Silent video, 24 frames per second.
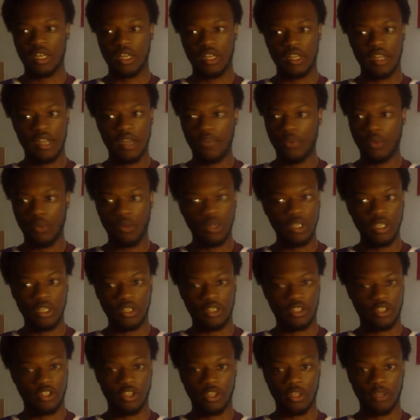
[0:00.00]
never really
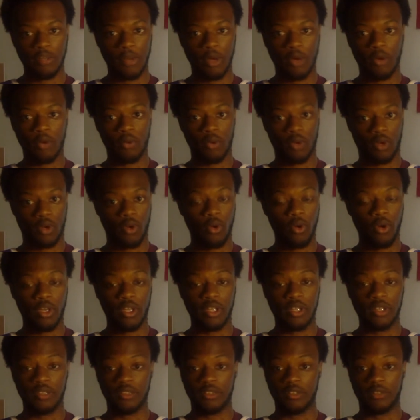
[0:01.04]
thought about
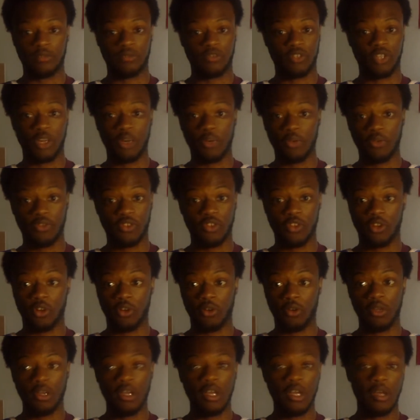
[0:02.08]
recording themselves, you
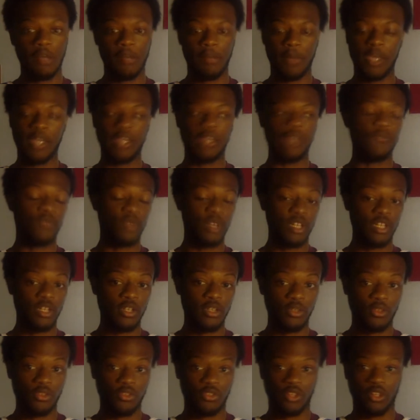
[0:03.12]
know, making
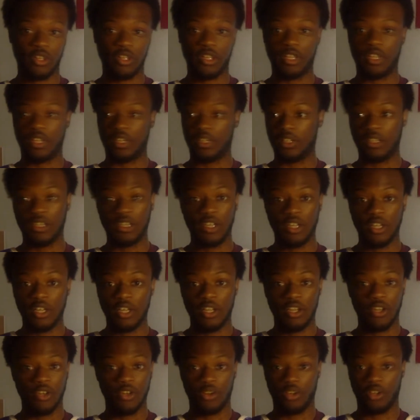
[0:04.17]
videos on it and,
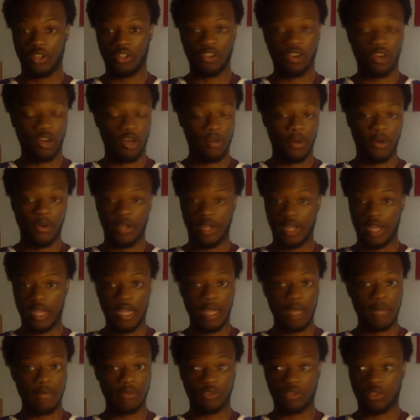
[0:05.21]
you know, talk about
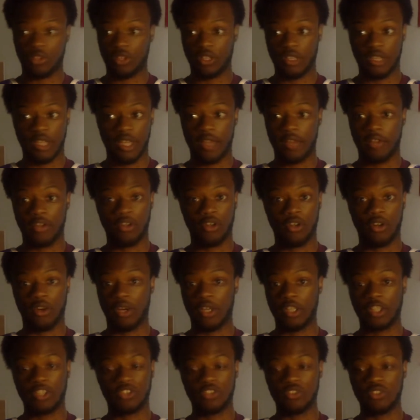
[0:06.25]
games and all that. You know,
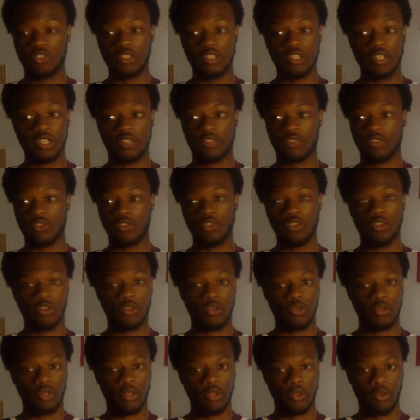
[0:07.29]
I just, you
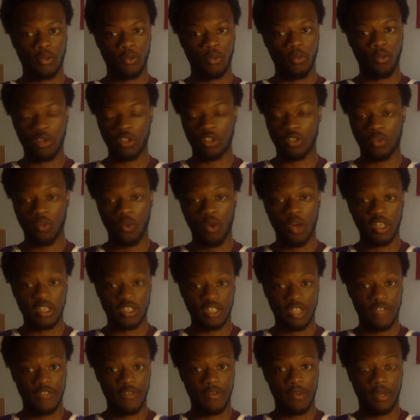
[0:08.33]
know, want to watch
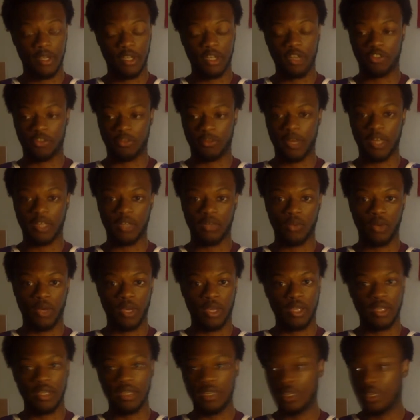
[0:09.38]
everybody else. By the
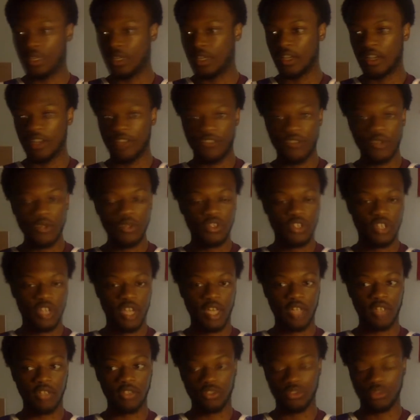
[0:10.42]
way, few
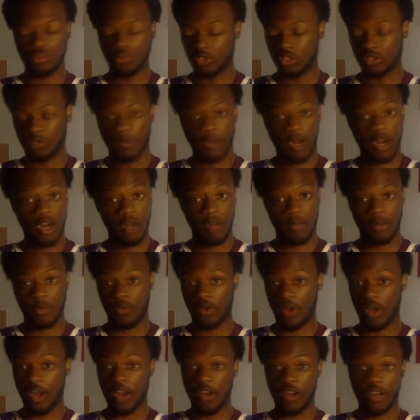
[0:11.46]
channels who inspire me,
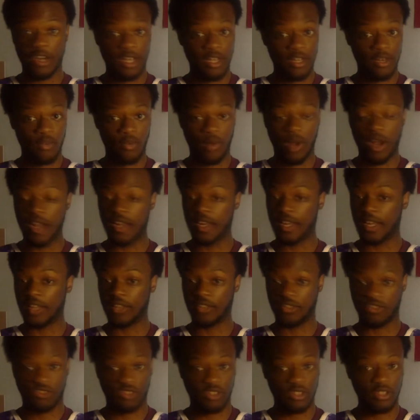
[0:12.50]
Ryan
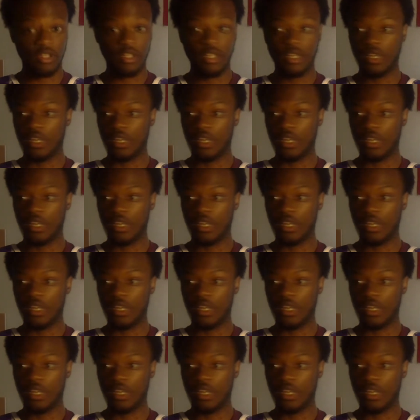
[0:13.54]
Anderson,